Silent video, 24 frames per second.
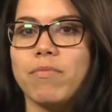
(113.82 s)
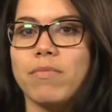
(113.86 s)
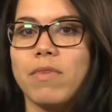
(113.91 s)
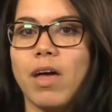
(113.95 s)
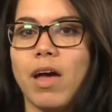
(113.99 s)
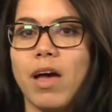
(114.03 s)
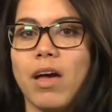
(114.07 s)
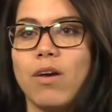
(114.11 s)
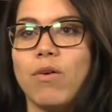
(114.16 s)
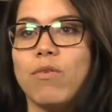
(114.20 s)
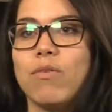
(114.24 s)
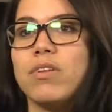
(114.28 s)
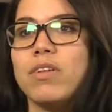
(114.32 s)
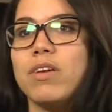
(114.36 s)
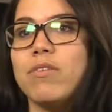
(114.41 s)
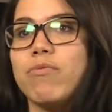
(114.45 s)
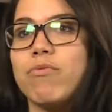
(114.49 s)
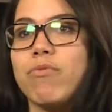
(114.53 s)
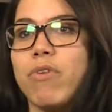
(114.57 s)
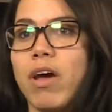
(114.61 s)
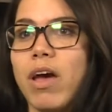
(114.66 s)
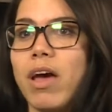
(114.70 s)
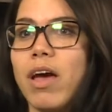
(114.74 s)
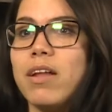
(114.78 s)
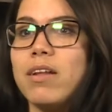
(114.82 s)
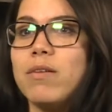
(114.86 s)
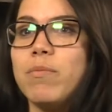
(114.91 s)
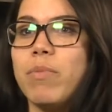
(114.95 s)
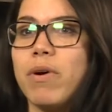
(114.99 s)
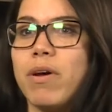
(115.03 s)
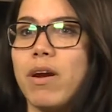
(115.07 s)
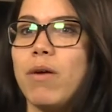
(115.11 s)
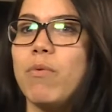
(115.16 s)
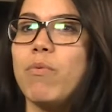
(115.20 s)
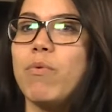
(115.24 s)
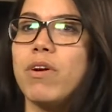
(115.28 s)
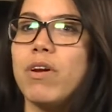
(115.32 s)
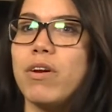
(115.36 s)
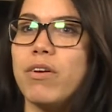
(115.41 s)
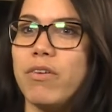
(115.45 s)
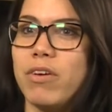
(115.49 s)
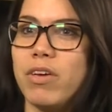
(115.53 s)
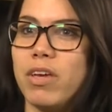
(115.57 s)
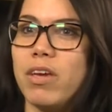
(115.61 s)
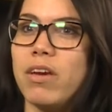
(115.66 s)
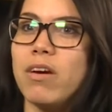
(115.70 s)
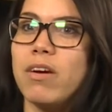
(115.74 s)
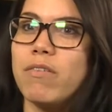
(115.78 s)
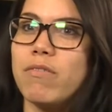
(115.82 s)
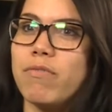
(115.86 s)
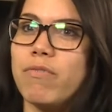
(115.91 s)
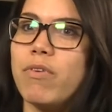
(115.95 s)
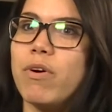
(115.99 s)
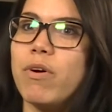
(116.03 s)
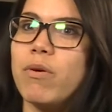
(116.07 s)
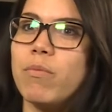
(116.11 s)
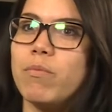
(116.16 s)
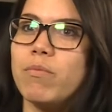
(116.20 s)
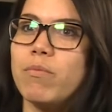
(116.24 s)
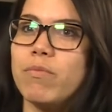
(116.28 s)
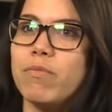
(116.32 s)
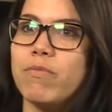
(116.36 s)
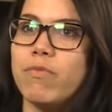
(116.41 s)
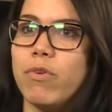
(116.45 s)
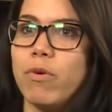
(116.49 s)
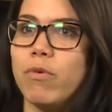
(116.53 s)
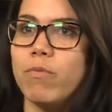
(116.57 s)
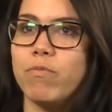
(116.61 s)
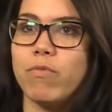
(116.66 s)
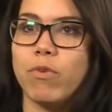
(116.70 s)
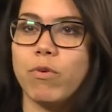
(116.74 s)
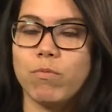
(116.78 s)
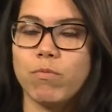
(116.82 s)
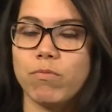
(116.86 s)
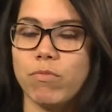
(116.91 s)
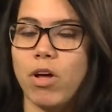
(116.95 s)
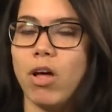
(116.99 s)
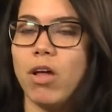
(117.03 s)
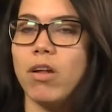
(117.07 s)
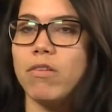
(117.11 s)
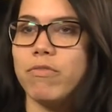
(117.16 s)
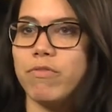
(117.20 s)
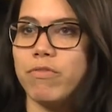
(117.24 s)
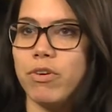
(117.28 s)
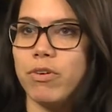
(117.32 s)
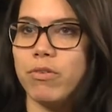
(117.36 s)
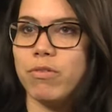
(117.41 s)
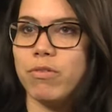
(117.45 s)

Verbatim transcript: I only read, but I wanted to hear from all of you